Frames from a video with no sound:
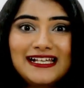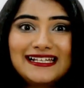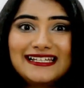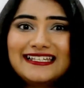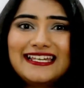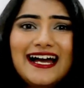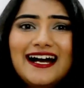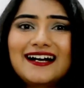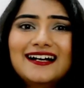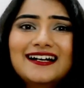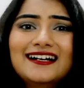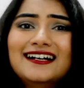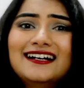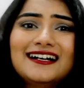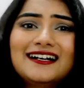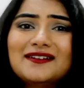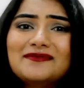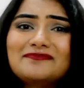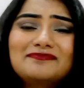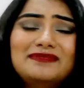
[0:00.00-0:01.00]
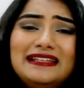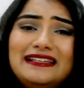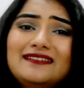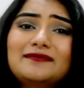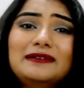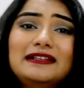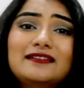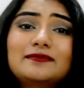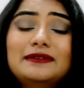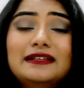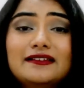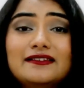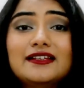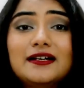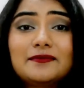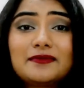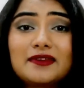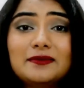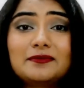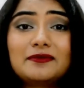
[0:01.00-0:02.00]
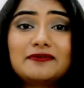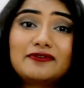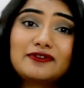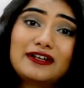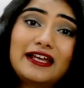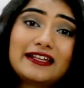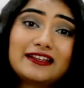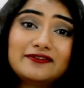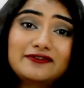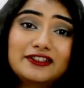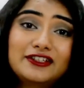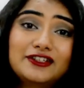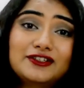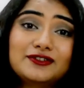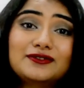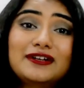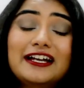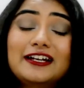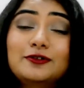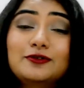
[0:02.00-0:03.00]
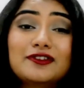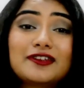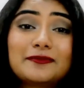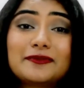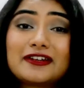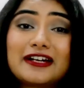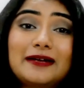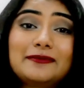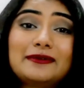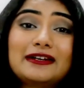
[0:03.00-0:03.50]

yeah, please thumbs up if you like the video and do subscribe,